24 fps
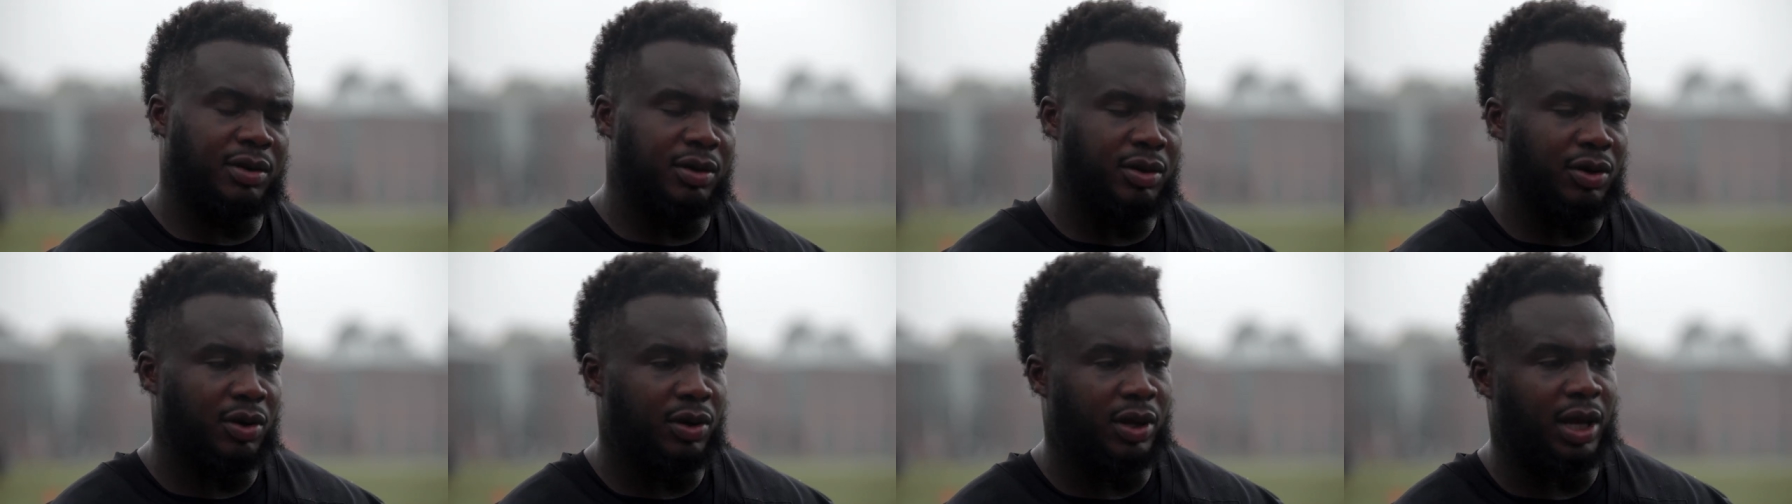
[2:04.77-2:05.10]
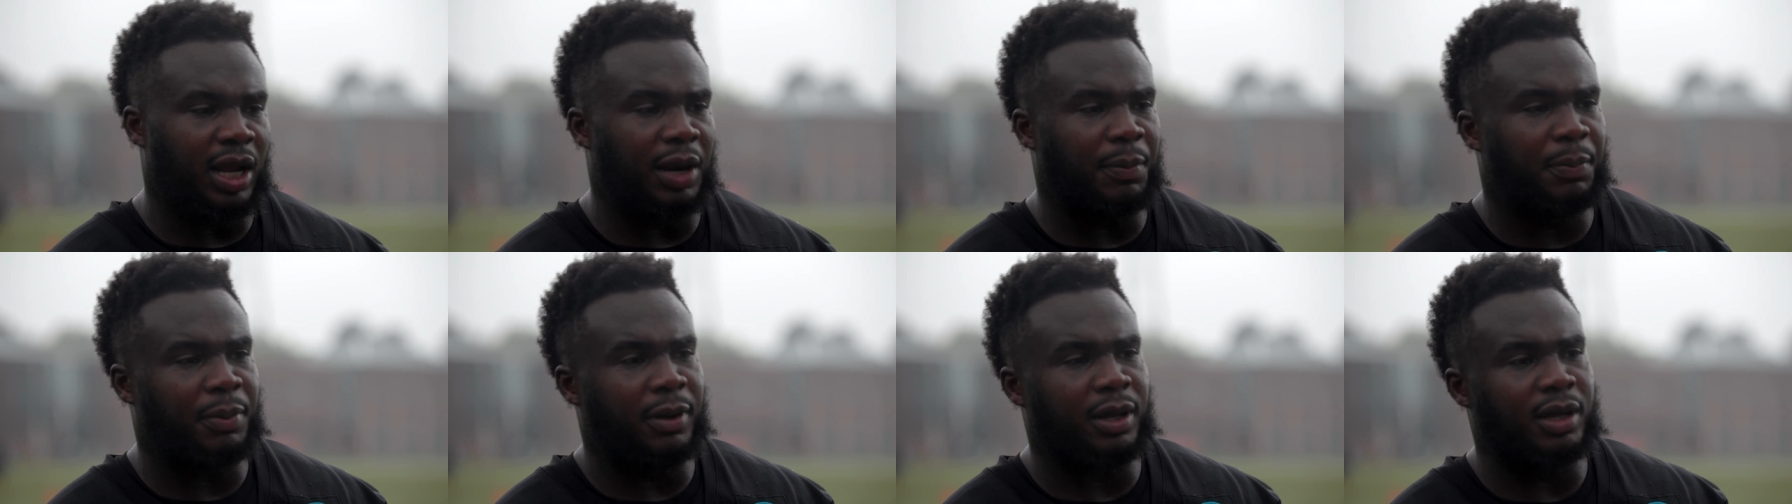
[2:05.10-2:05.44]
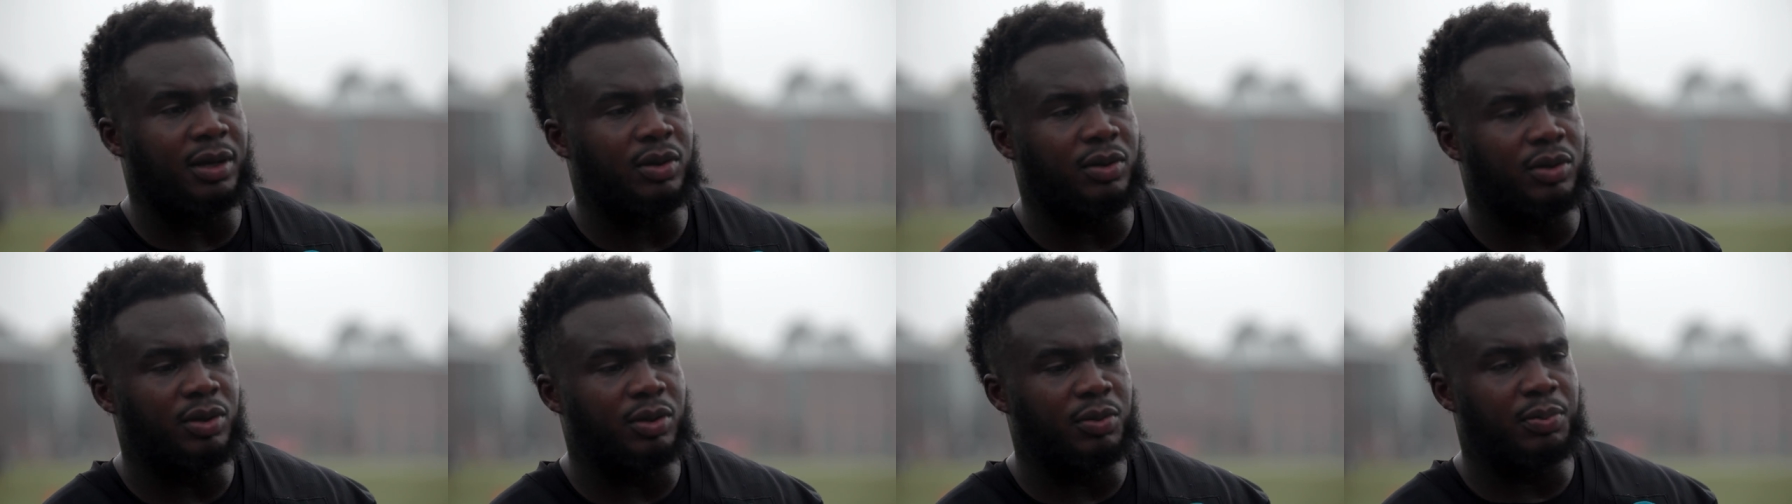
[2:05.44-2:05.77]
You know, you got to play
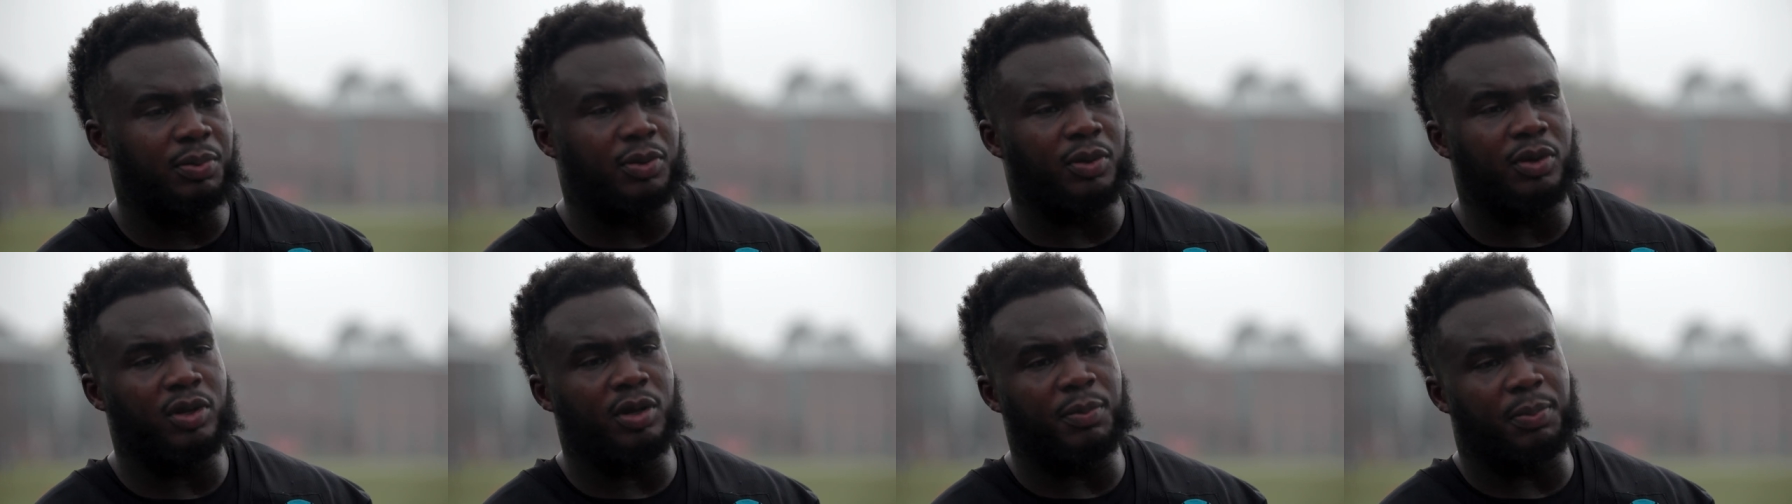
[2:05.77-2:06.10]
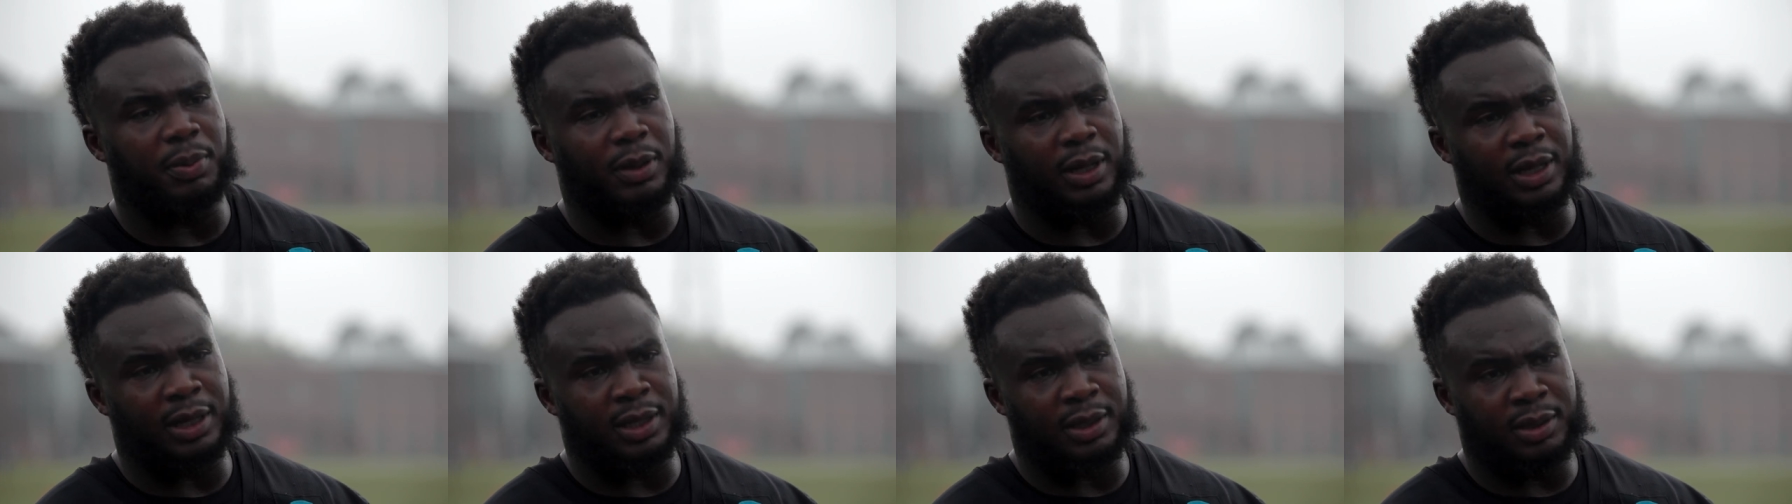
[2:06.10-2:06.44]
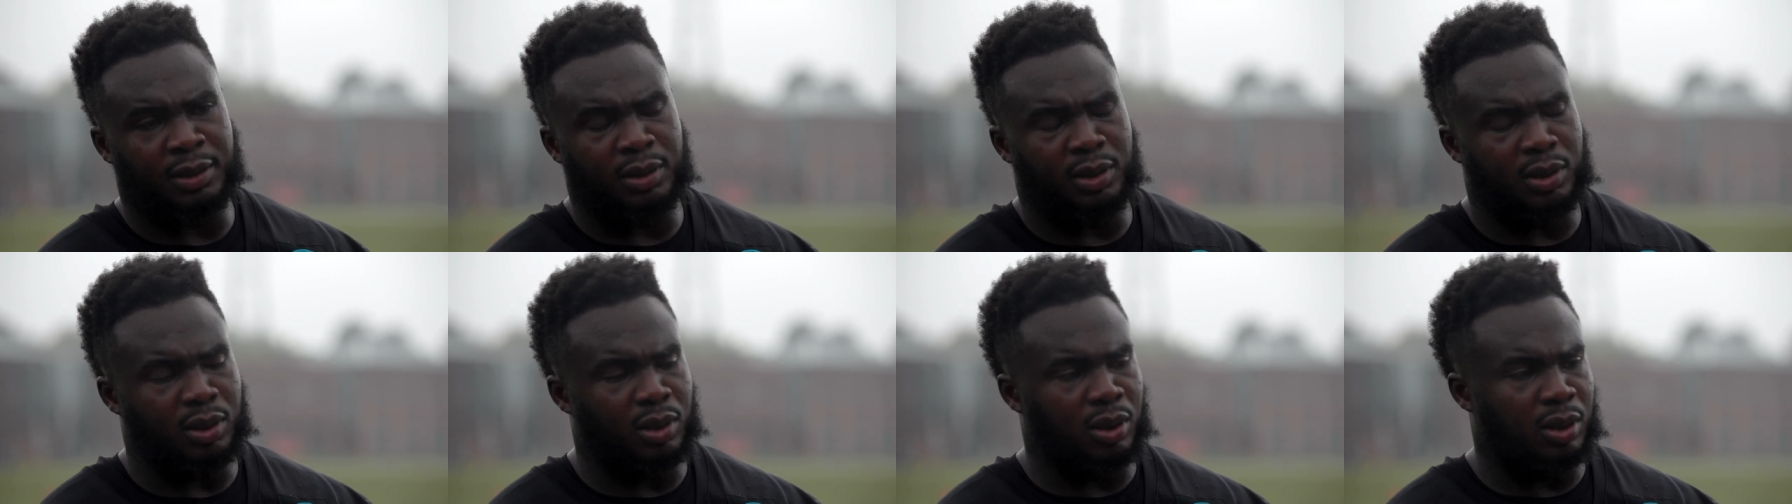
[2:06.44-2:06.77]
who you who you
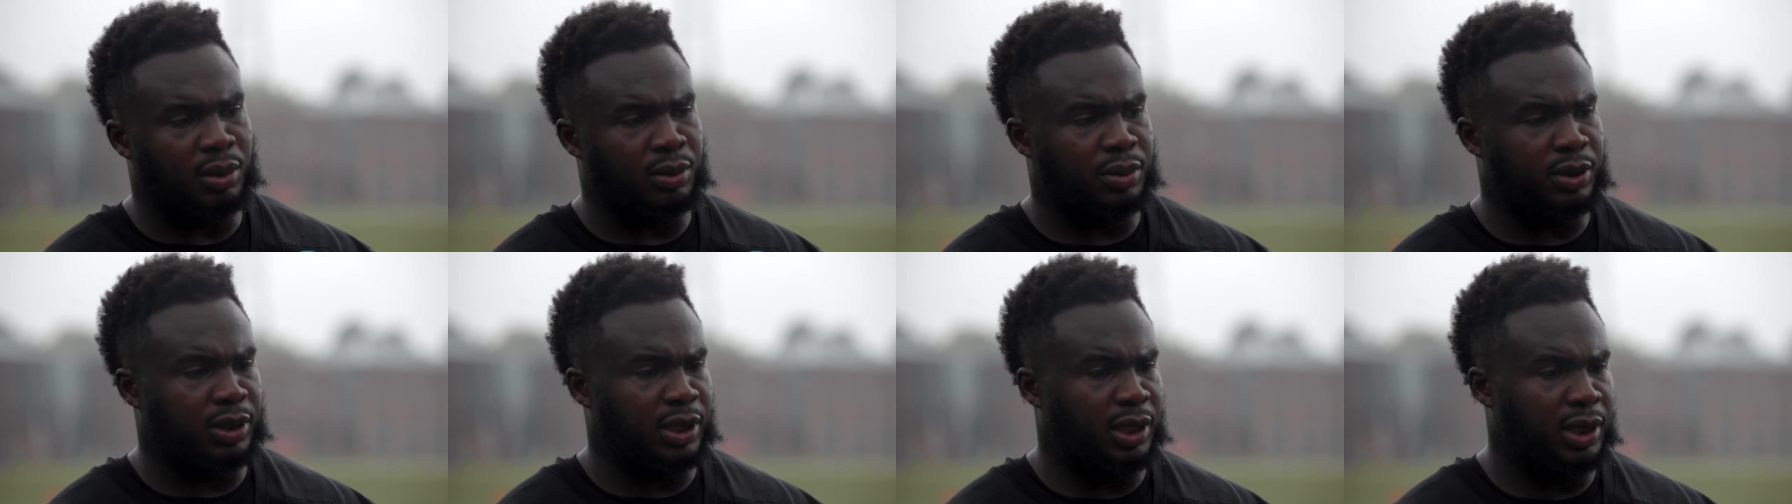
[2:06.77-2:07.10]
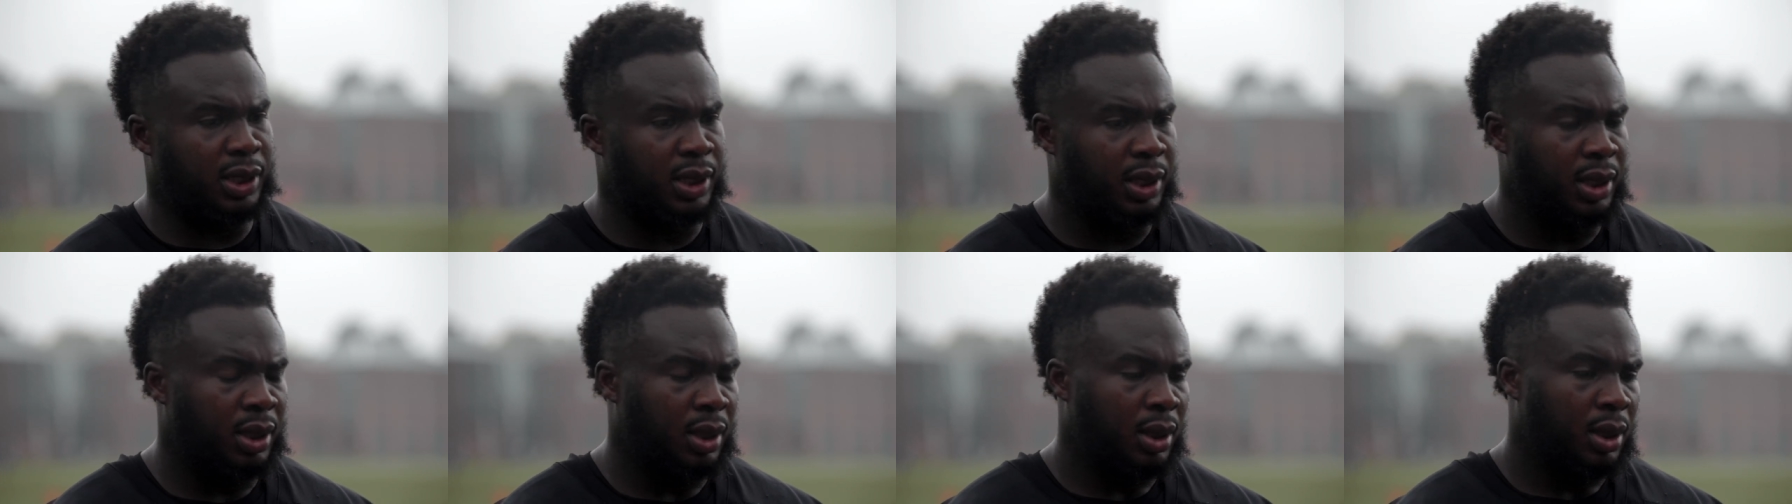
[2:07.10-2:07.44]
playing, you know what I'm saying?